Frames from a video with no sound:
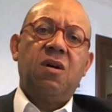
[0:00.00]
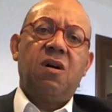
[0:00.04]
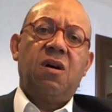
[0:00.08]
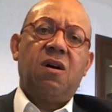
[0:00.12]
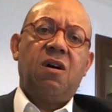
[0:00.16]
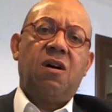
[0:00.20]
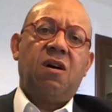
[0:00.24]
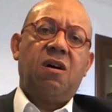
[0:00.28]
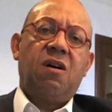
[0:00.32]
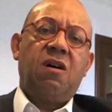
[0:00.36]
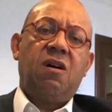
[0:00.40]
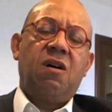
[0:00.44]

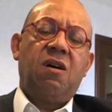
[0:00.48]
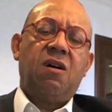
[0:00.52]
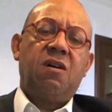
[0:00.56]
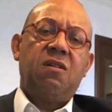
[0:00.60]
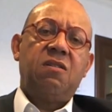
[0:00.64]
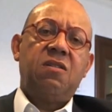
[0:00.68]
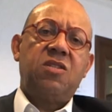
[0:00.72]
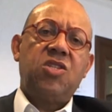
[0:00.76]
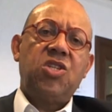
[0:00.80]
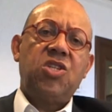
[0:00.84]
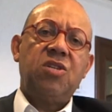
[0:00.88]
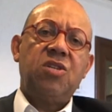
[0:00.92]
uh,
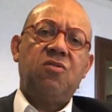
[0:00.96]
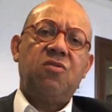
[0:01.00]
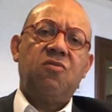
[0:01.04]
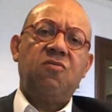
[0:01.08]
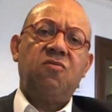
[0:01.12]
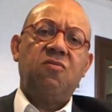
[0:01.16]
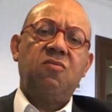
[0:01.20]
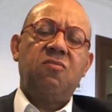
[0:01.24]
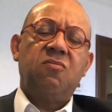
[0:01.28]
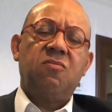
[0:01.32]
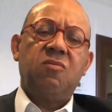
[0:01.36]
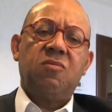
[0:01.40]

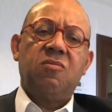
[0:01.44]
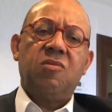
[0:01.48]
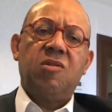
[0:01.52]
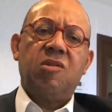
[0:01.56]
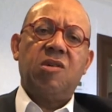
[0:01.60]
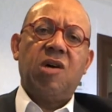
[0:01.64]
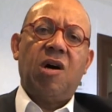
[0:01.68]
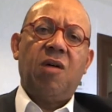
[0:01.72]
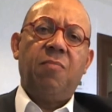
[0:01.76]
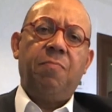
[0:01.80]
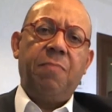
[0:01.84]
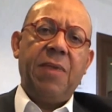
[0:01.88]
until
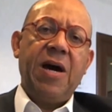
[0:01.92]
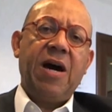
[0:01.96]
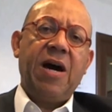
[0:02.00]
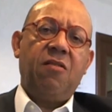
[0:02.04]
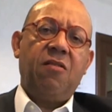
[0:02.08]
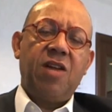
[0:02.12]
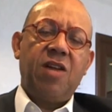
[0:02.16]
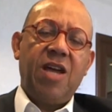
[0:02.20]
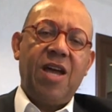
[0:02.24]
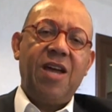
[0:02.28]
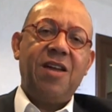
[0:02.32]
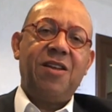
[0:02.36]

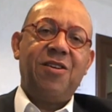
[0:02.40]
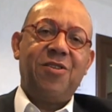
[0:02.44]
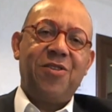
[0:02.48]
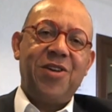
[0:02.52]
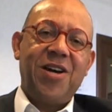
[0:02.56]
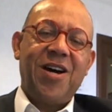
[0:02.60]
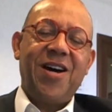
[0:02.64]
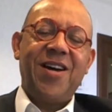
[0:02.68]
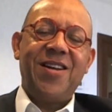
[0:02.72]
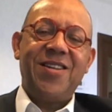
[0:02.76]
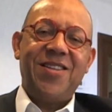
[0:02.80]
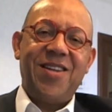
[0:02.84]
about eight or
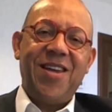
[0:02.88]
nine